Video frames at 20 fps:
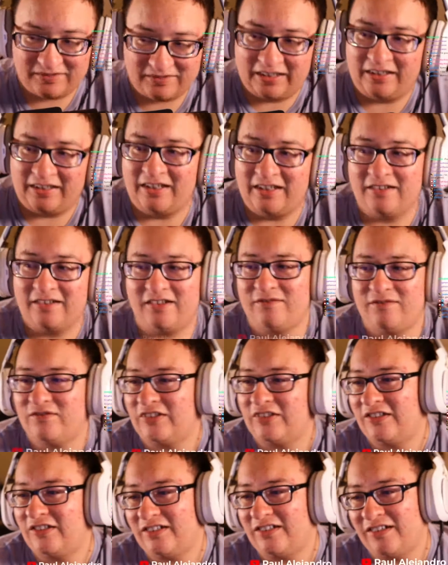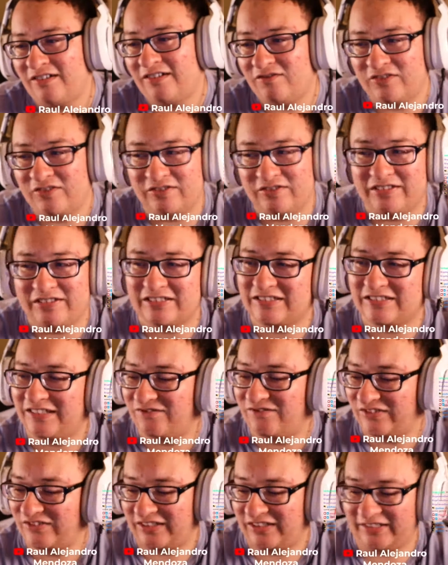I love doing this
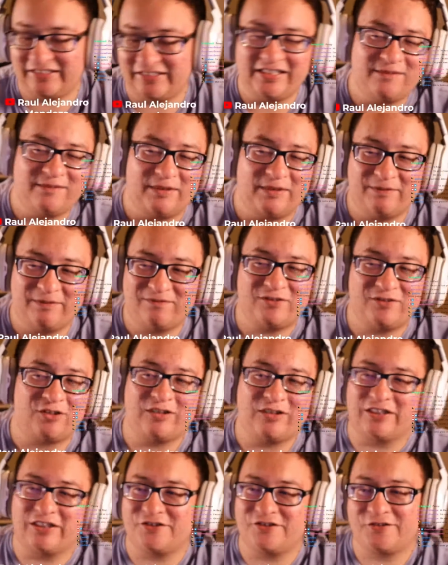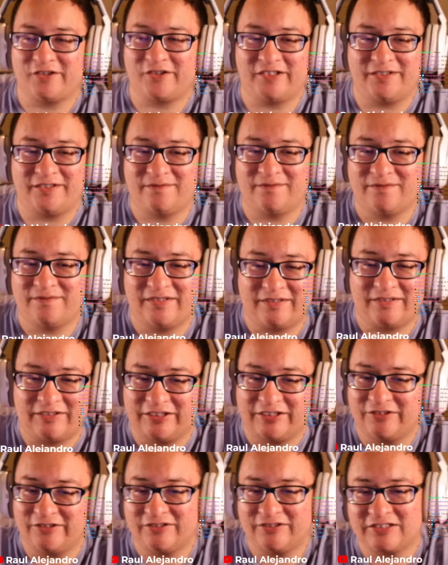stuff, but like, damn, my throat gets dry whenever I
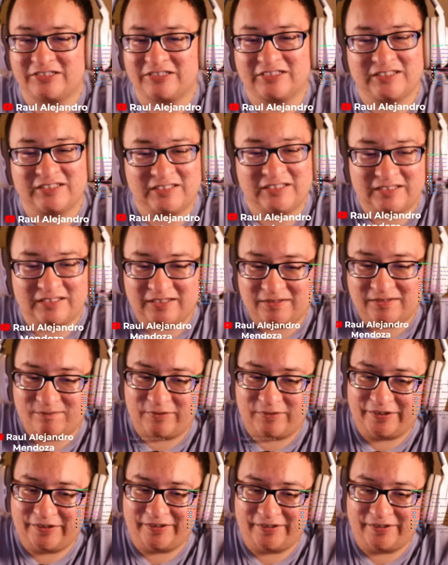do this. But